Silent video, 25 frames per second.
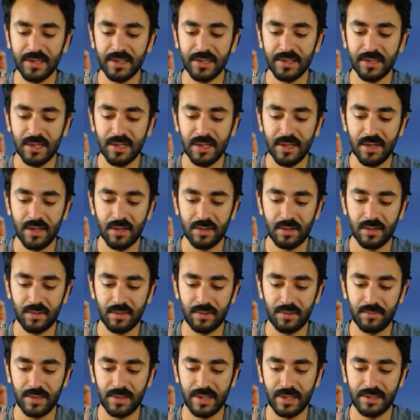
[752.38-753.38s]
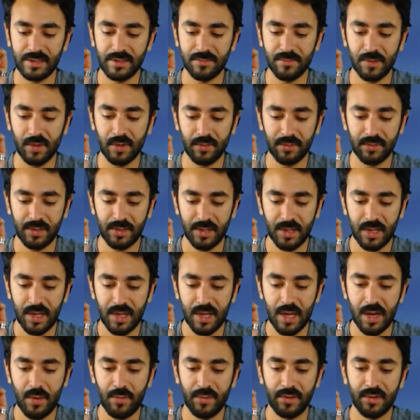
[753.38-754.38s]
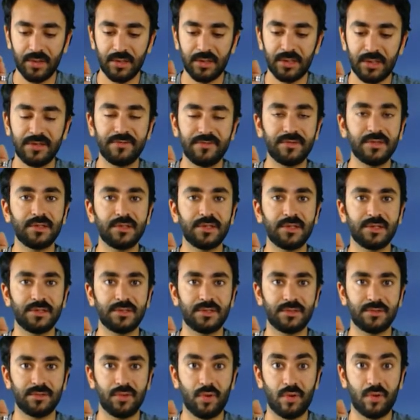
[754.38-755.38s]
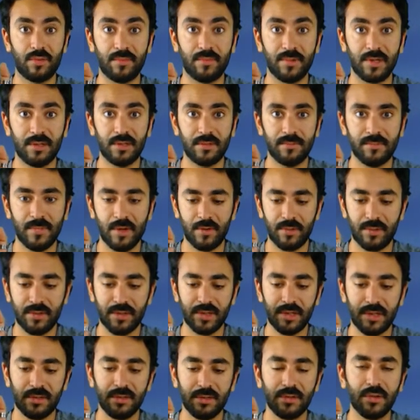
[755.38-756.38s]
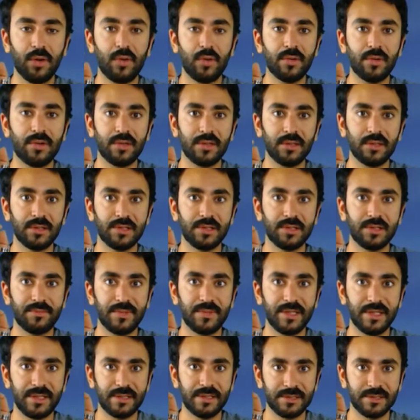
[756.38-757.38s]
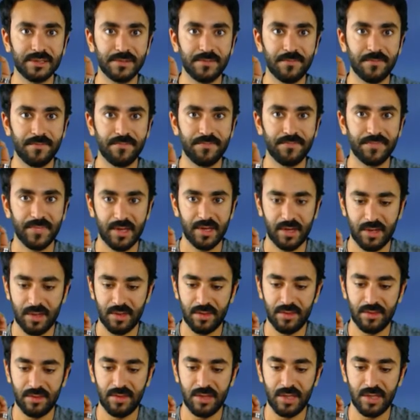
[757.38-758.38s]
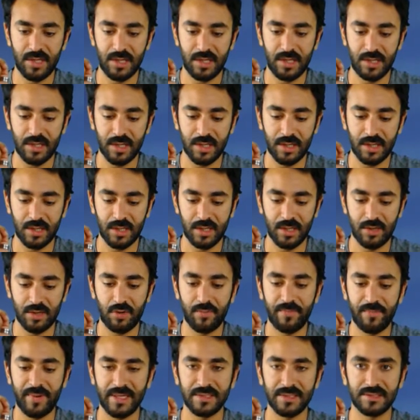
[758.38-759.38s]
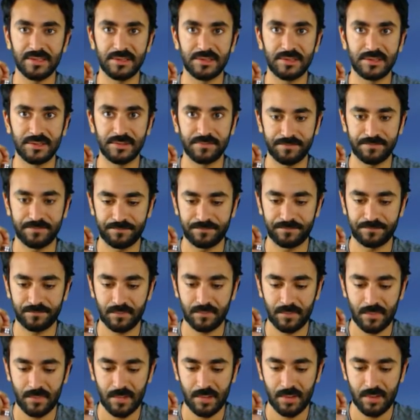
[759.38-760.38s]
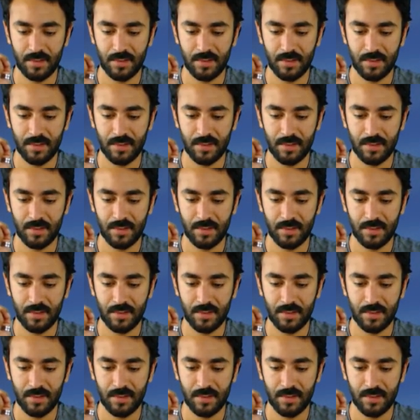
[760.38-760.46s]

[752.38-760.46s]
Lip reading: we're gonna go to blending mode, and we're gonna leave it in the normal, but we're gonna lower a little bit the opacity,